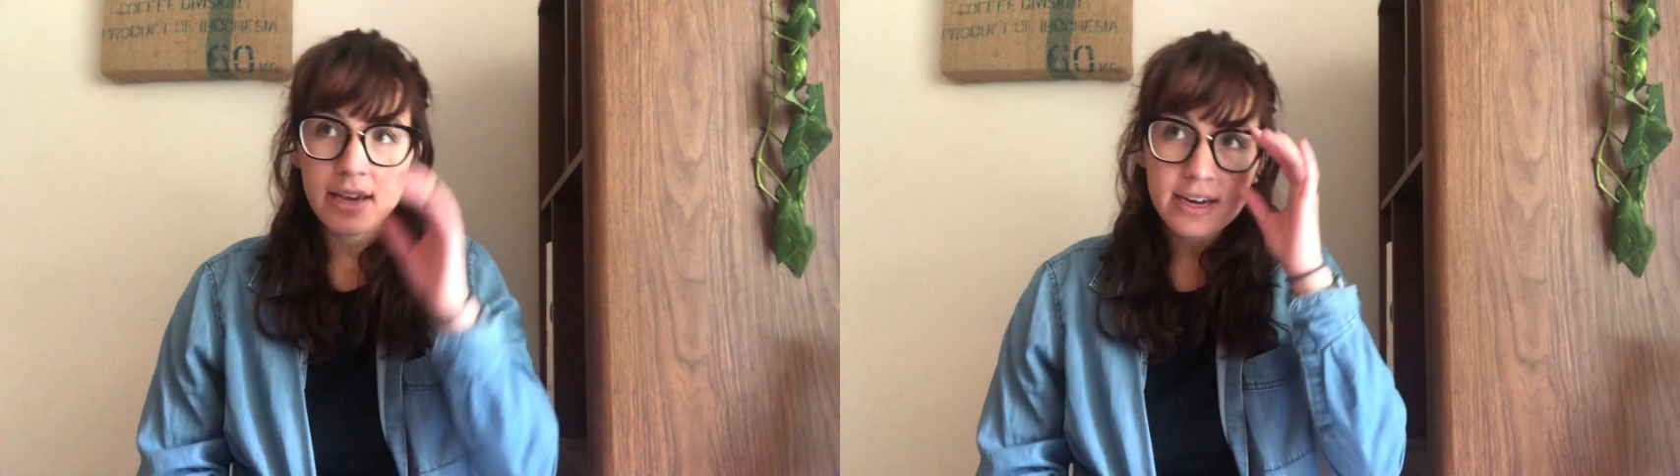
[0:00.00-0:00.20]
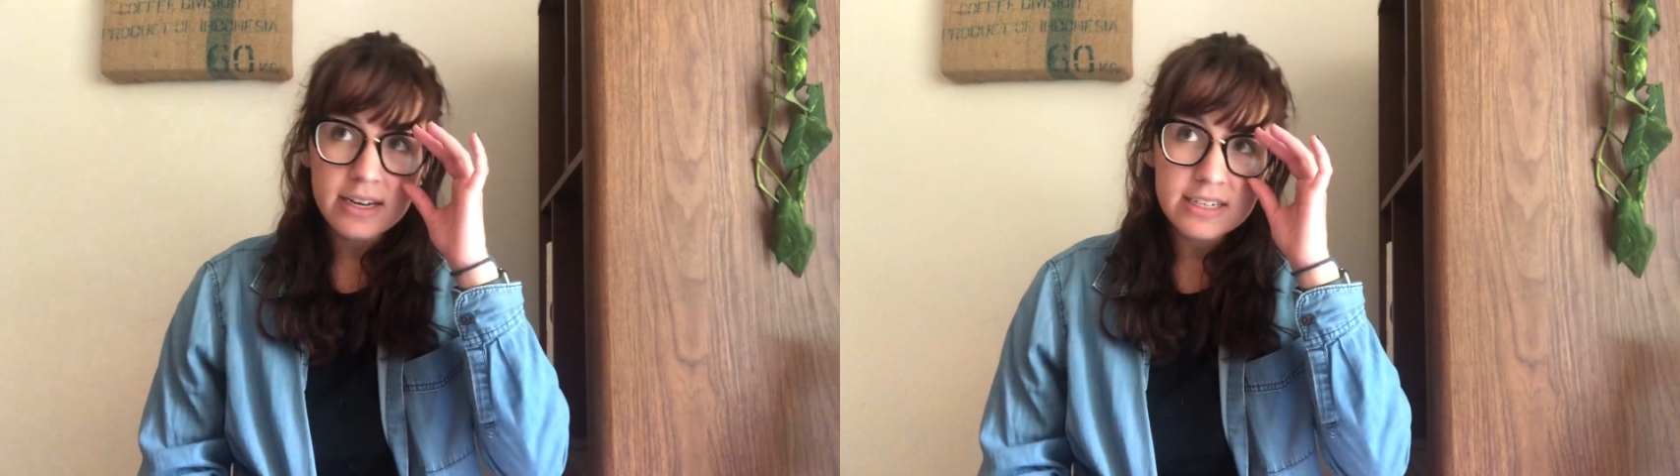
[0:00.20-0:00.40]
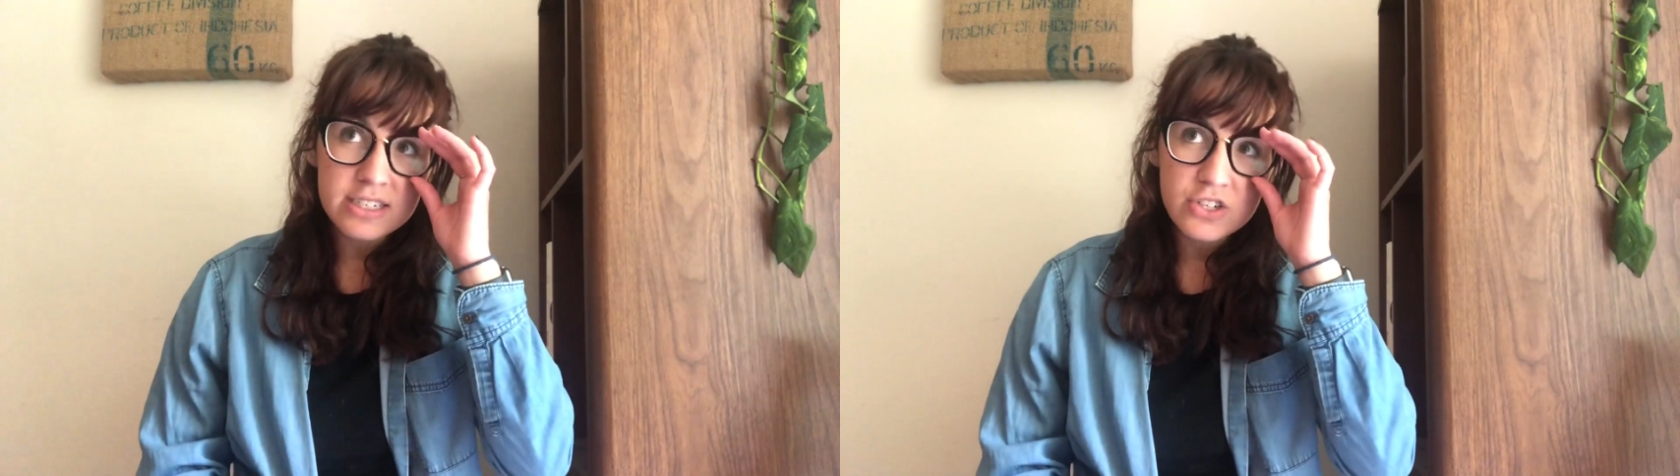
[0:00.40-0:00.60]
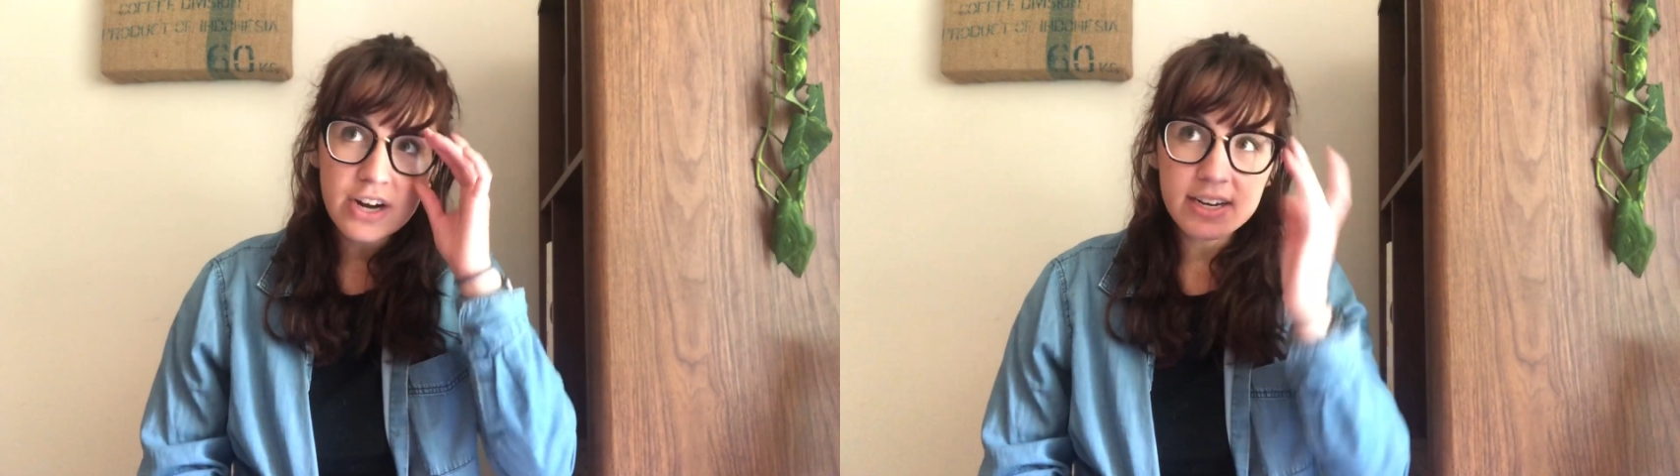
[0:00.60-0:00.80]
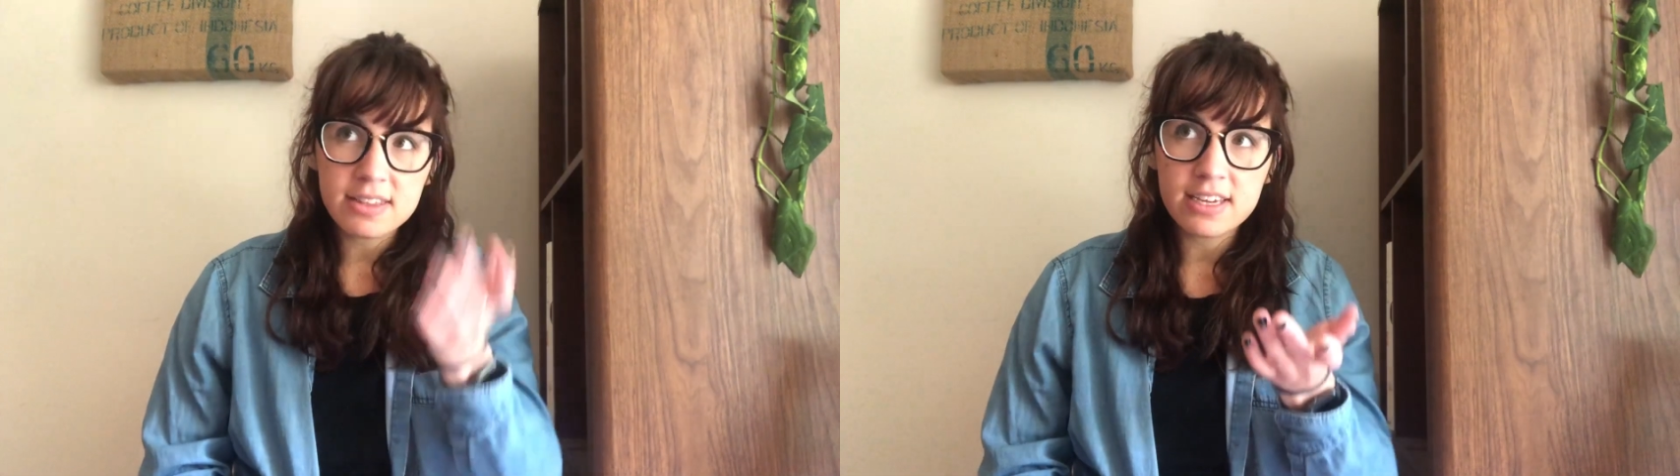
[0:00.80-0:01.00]
and
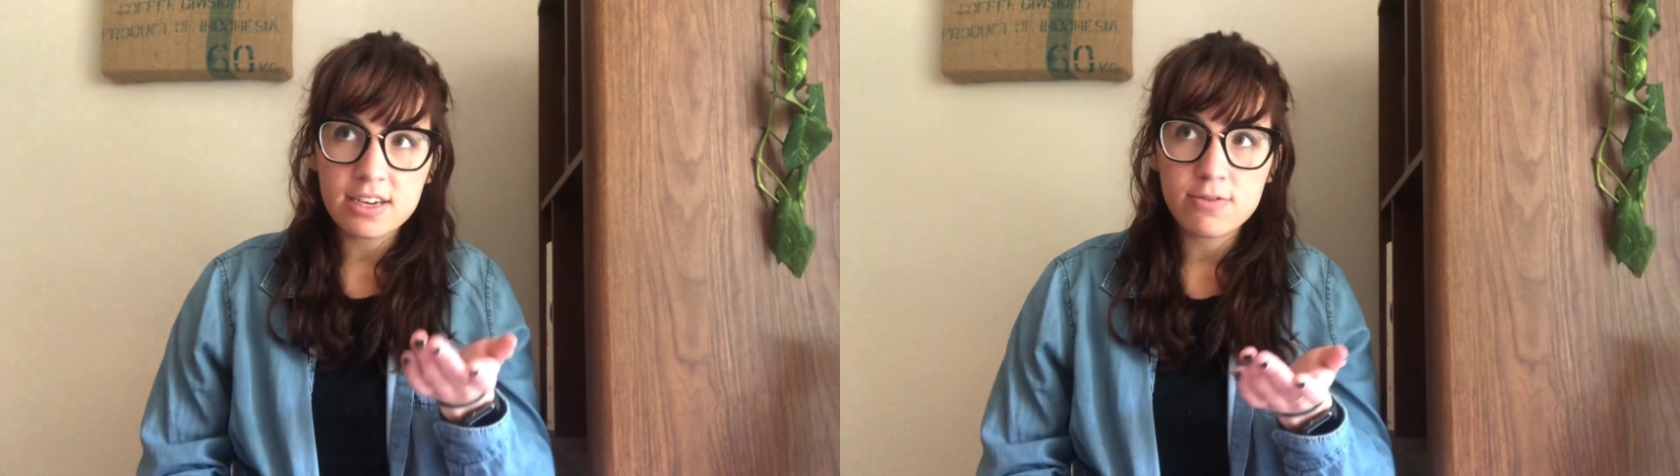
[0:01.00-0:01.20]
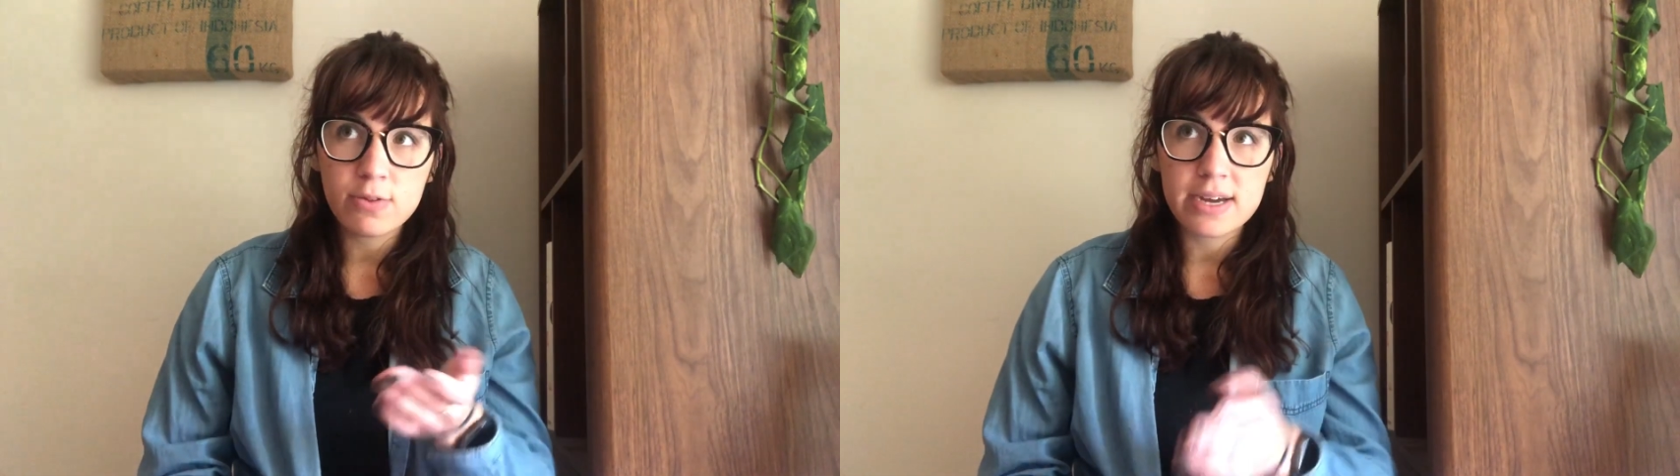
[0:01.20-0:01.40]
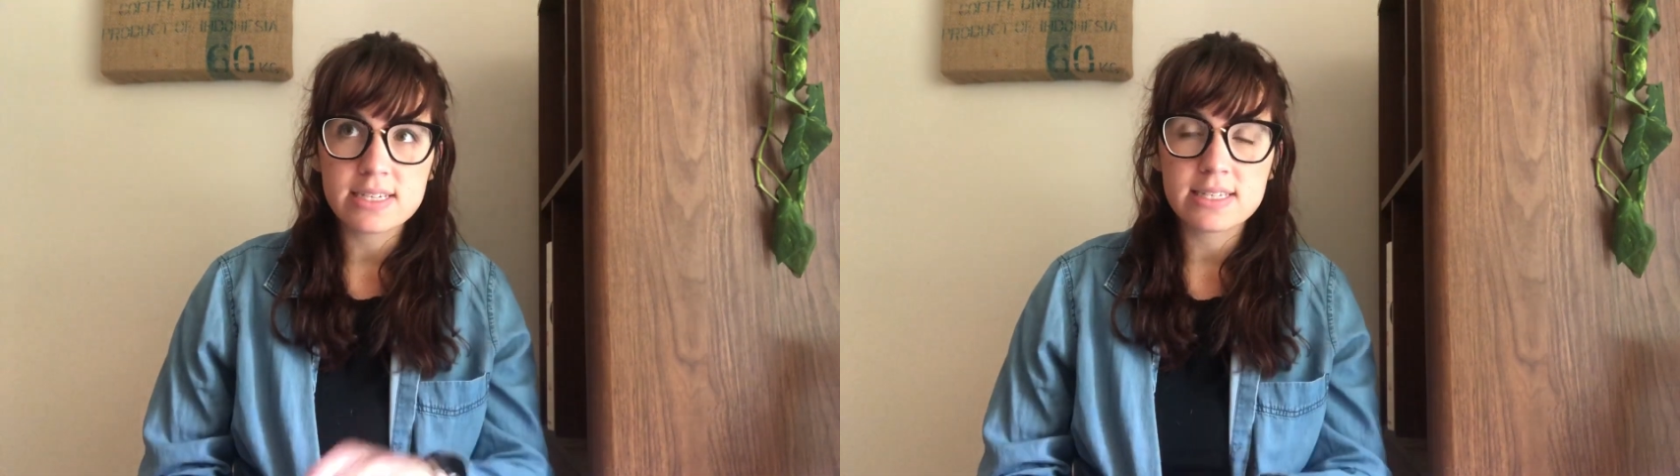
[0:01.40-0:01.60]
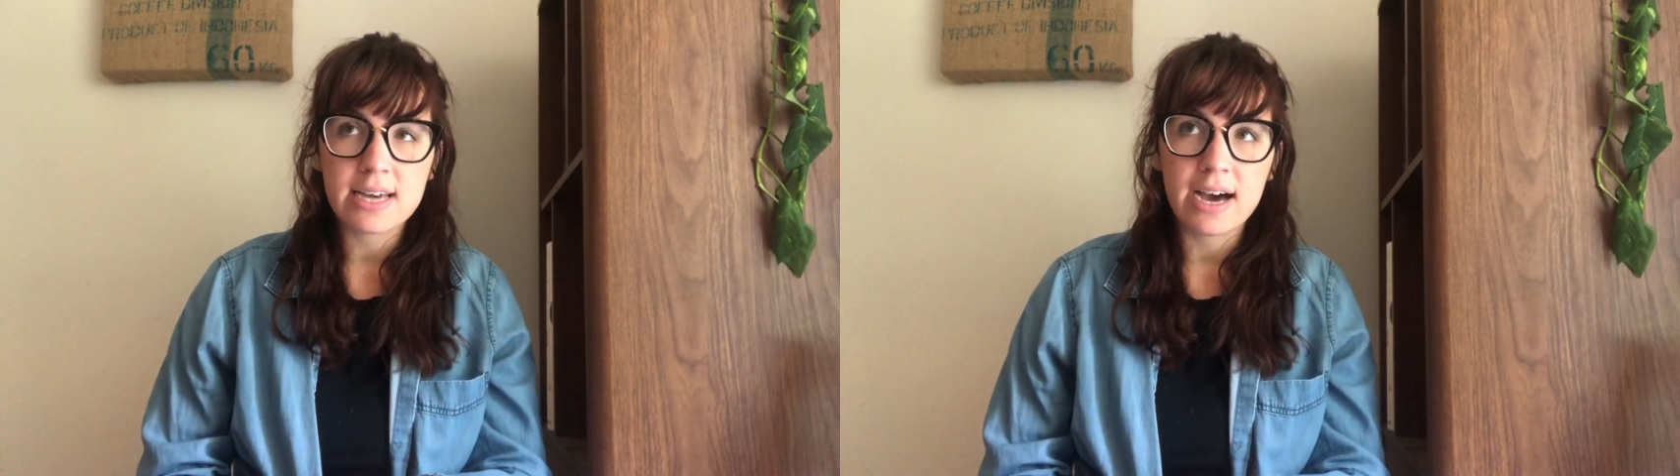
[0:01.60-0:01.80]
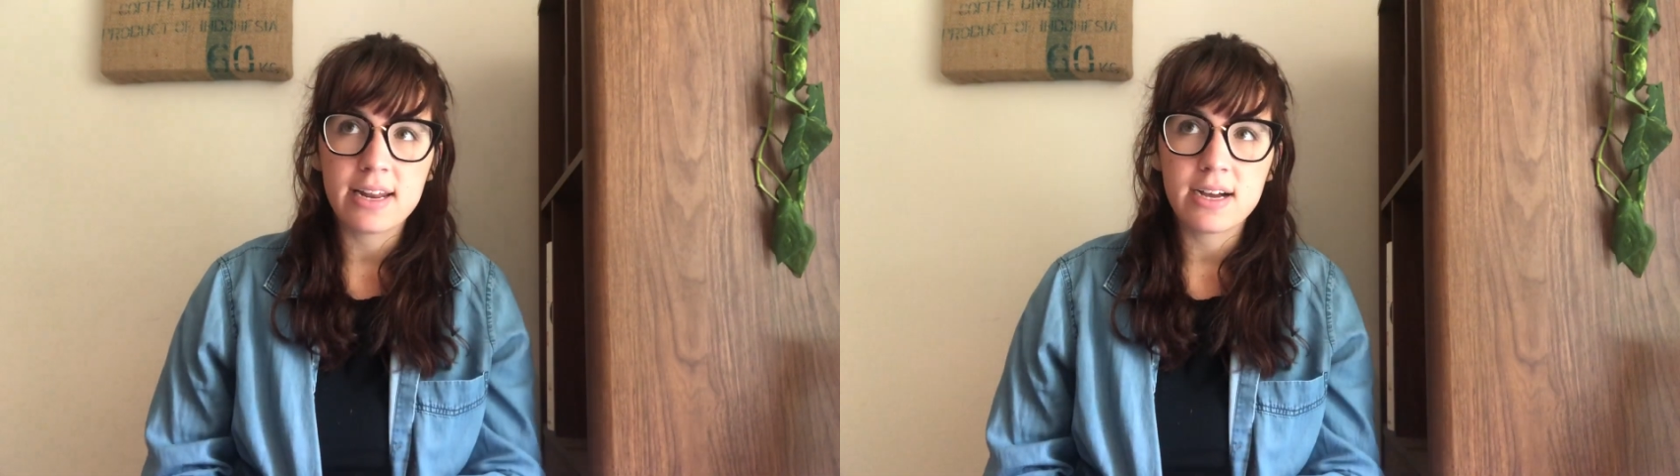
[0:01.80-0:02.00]
trying to think of ways
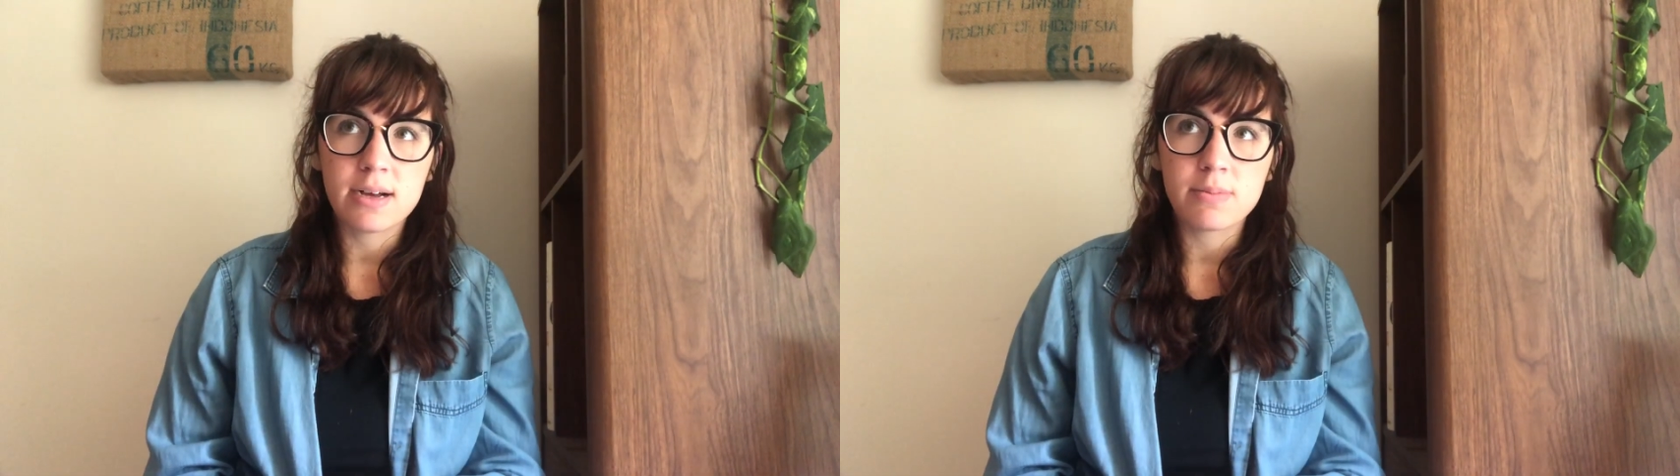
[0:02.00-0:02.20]
that